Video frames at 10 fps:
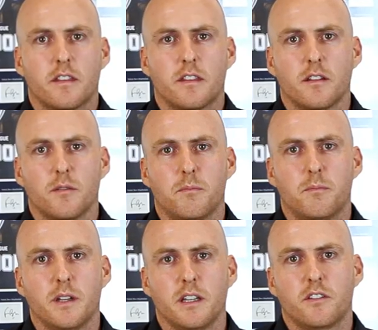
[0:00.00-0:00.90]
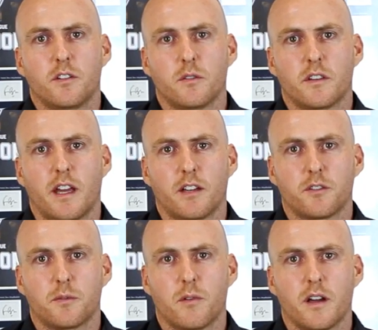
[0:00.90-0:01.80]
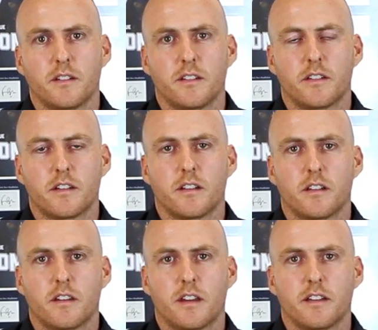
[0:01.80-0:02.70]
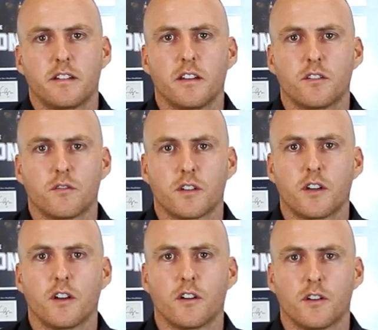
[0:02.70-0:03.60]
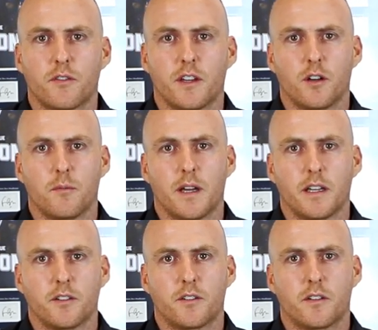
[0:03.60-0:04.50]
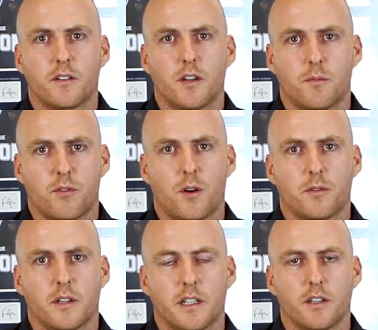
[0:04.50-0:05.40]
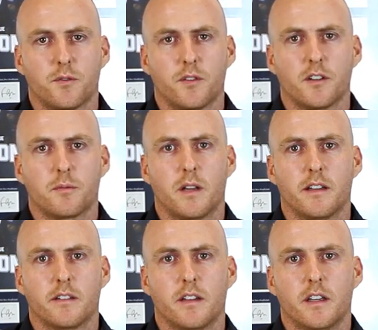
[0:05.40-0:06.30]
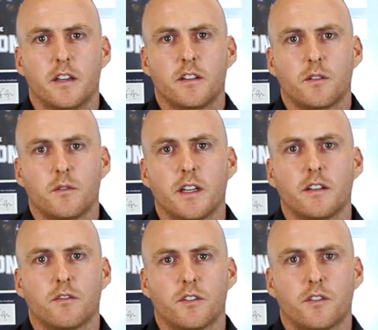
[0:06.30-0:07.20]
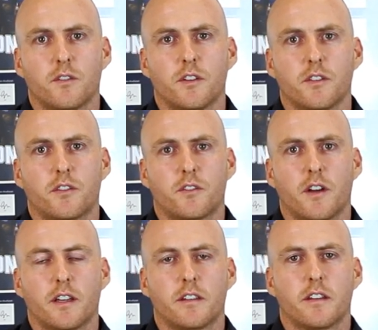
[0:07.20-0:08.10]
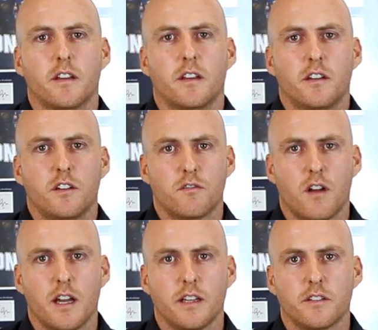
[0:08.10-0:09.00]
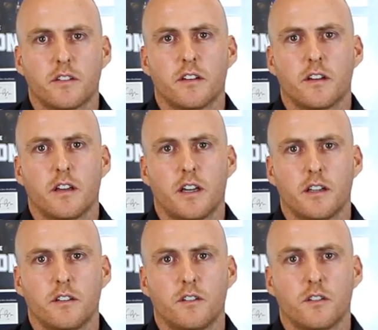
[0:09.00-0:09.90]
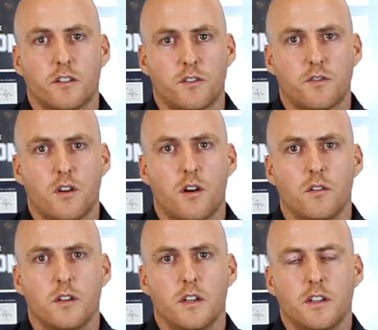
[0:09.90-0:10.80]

The big issue with ankle sprains is that they tend to recur if they're not managed appropriately in the first place. So we need to restore your strength, your range and your control